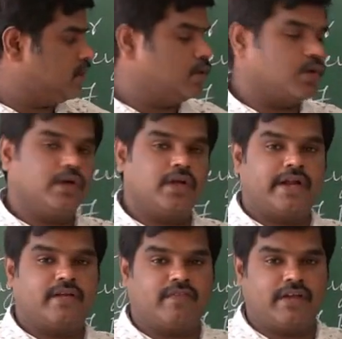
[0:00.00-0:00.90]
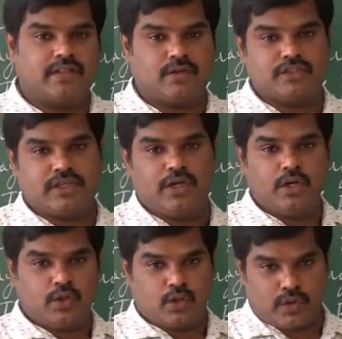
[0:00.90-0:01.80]
you are going to get
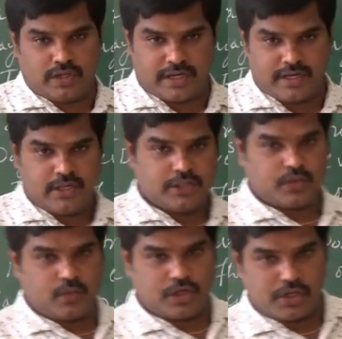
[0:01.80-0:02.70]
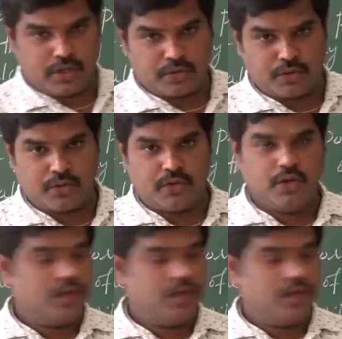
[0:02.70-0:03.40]
5,200. So what you have to do,